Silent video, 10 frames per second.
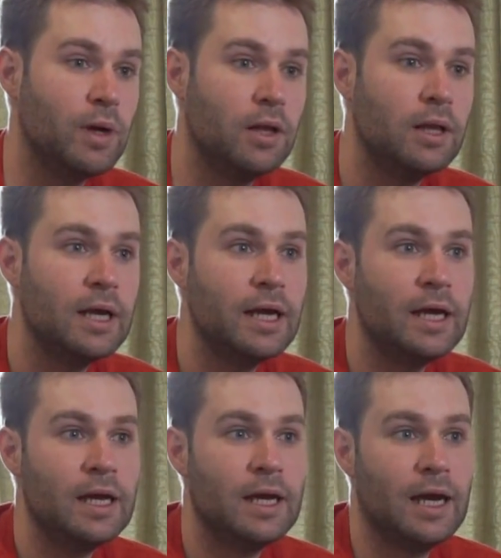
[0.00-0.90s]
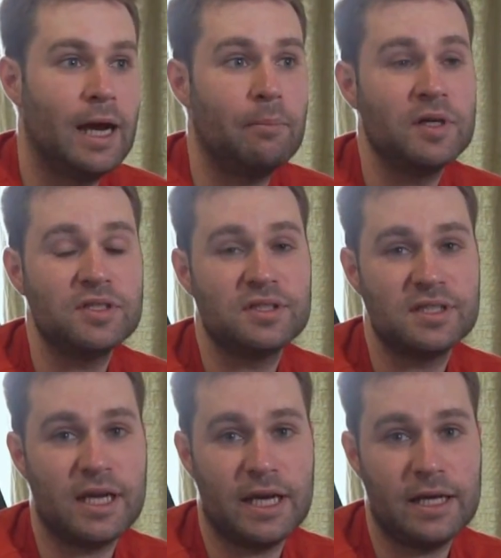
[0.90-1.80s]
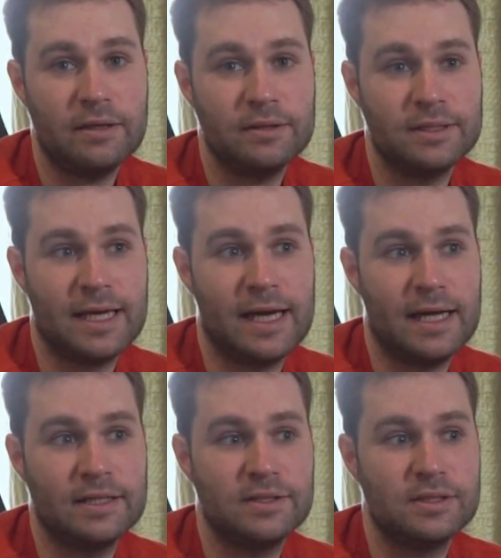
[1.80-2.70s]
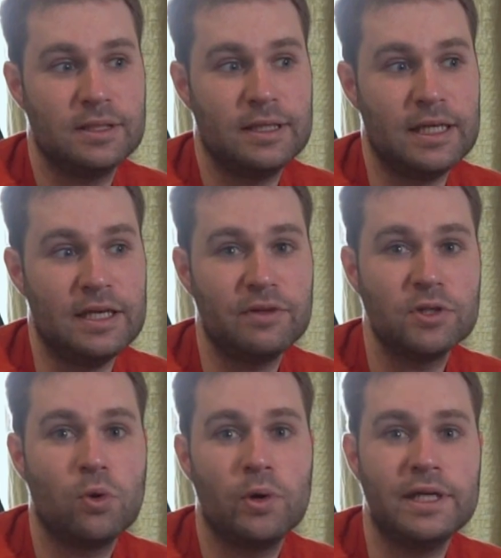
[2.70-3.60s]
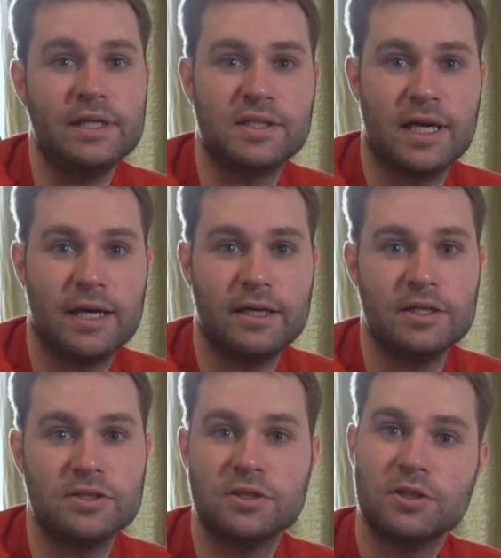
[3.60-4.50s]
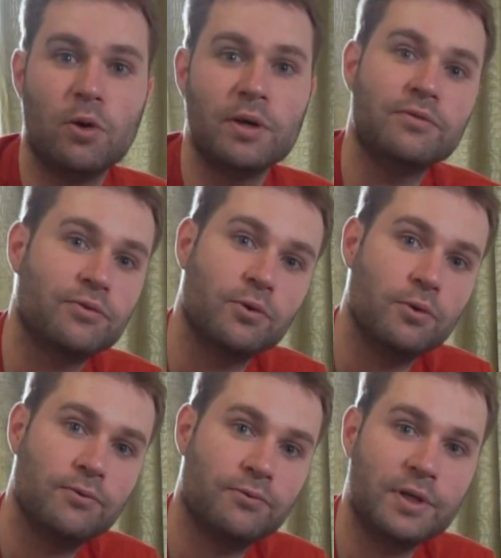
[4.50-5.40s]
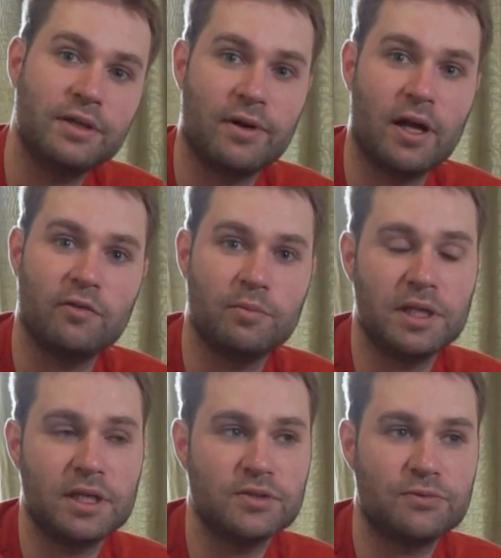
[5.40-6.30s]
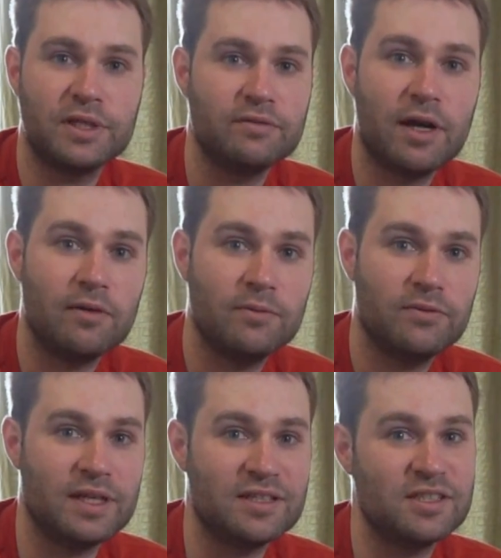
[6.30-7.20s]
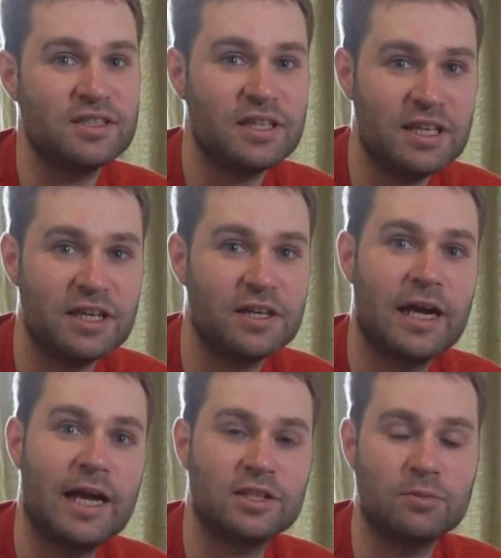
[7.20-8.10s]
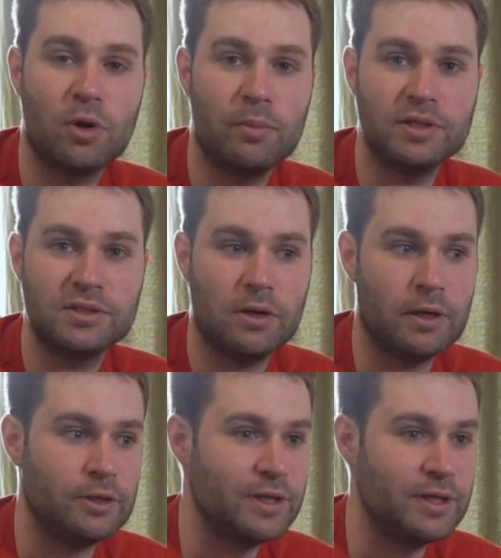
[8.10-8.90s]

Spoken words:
Well, I must say that even Koenigsegg isn't going full free valve, because free valve isn't here at the moment.